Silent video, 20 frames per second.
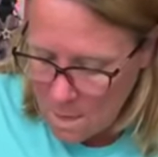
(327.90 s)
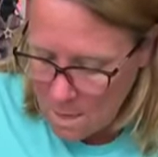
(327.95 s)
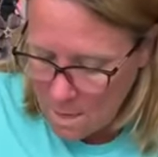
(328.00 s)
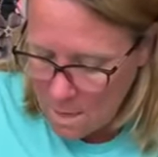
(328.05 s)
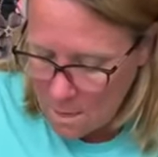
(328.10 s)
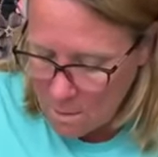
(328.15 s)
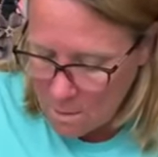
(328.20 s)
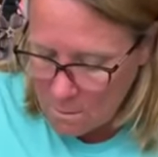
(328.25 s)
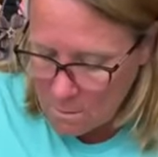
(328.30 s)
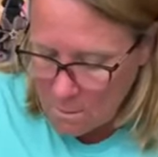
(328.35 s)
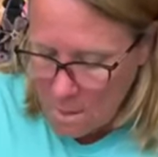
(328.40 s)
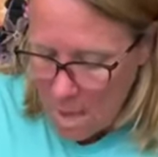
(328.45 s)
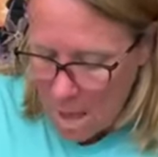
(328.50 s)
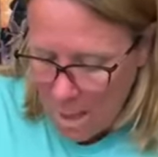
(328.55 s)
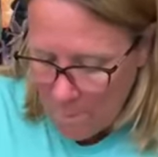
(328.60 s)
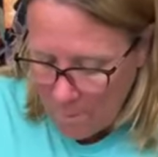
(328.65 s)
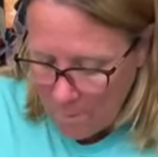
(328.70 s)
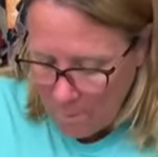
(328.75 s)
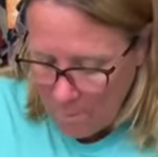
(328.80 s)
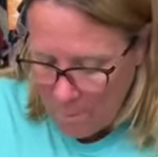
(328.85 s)
uh,
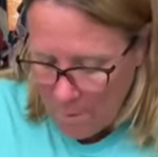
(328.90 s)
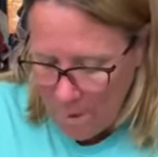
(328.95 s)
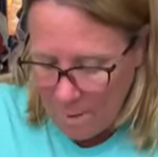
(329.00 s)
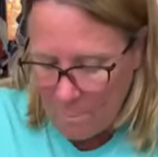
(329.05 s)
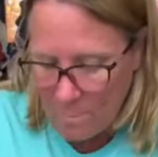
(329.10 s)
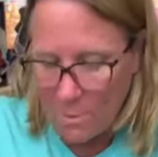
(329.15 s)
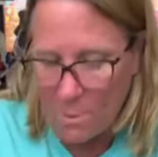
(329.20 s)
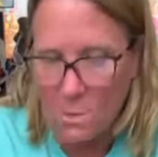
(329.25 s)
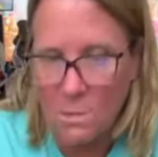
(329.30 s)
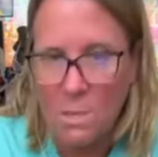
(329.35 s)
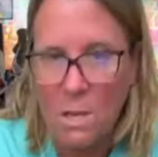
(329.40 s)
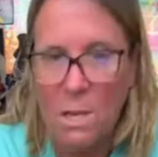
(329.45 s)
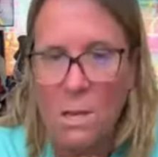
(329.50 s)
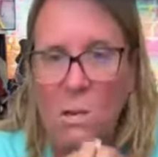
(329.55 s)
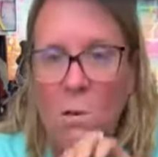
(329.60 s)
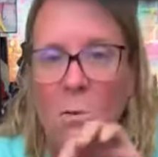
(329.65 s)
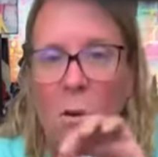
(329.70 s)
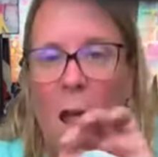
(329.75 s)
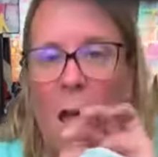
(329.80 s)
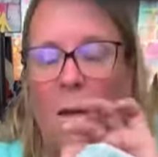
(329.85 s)
copy paper, so
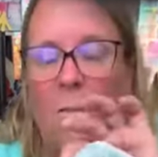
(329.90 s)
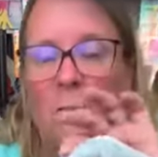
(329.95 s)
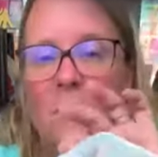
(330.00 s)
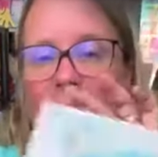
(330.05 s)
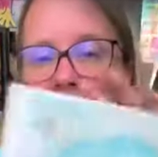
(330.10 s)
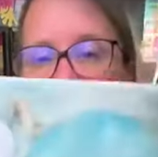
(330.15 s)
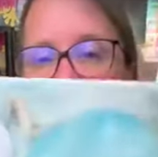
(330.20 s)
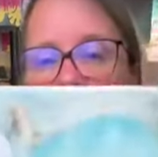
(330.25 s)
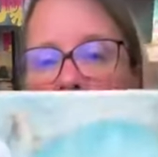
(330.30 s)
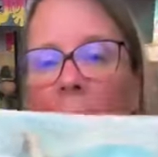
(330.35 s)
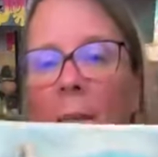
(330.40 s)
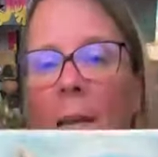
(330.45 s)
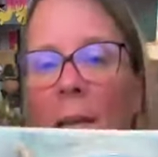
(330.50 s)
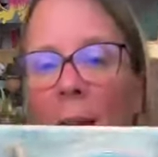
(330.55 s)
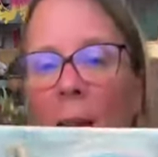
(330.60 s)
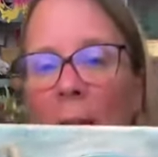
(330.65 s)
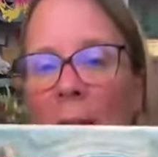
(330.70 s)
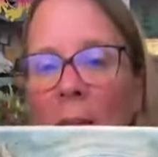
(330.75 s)
you don't have to get,